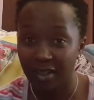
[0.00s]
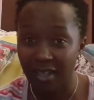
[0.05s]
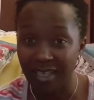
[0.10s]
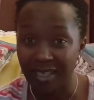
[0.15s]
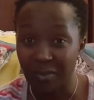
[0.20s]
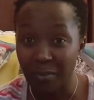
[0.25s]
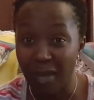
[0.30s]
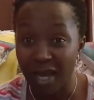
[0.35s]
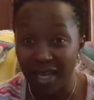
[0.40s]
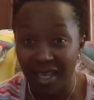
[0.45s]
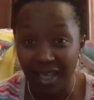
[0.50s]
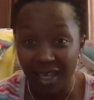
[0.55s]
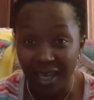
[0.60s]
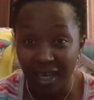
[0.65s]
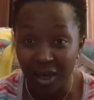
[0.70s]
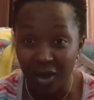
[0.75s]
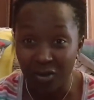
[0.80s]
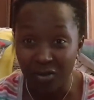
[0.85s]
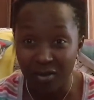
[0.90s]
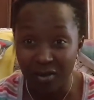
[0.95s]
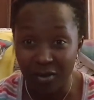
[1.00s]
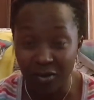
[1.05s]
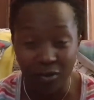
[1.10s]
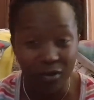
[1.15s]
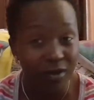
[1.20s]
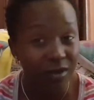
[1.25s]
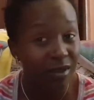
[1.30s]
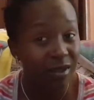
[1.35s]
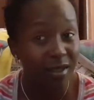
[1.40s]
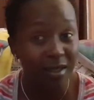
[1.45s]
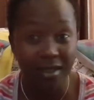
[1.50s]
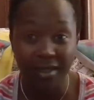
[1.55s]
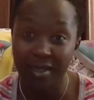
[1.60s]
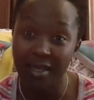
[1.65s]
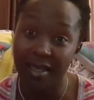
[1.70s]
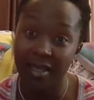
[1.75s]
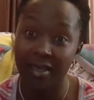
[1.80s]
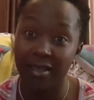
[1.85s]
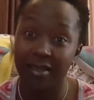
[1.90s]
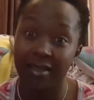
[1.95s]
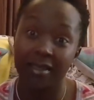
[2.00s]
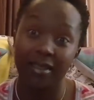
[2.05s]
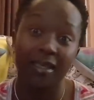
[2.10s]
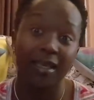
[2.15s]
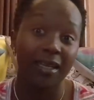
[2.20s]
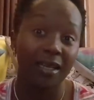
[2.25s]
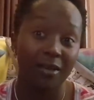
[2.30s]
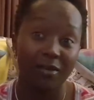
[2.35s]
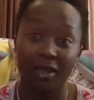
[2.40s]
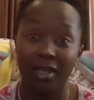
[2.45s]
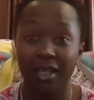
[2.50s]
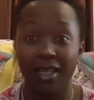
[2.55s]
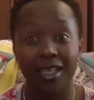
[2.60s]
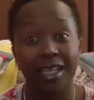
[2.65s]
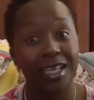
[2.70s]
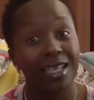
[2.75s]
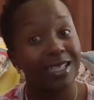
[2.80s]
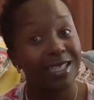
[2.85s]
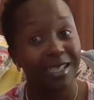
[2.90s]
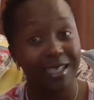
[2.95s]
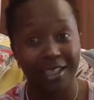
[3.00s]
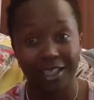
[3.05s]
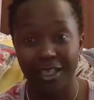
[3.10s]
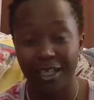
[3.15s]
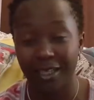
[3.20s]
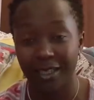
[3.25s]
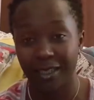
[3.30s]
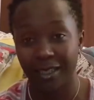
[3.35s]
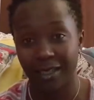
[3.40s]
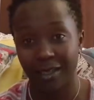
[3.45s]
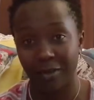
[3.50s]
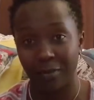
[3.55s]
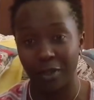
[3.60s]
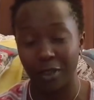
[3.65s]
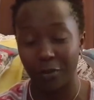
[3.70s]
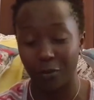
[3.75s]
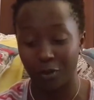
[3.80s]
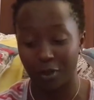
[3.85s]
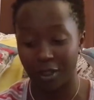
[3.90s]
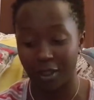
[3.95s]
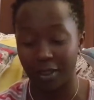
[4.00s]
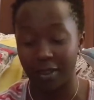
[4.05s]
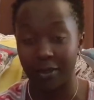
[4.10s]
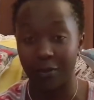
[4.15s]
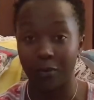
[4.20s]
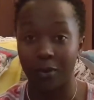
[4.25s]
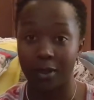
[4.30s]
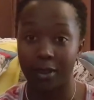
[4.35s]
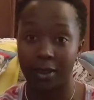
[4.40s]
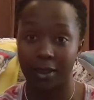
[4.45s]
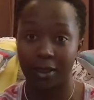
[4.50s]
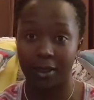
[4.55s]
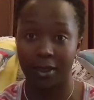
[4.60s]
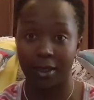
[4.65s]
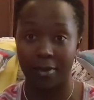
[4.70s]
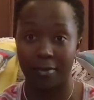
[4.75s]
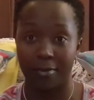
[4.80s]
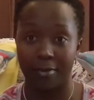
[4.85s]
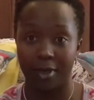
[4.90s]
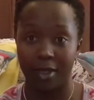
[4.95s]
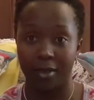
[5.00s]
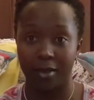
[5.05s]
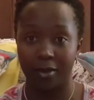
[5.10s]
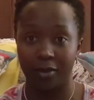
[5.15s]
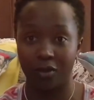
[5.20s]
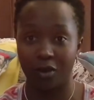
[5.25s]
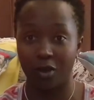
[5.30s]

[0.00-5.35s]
Does money count? Because these days, anyone that gets a chance and my audience wants some money.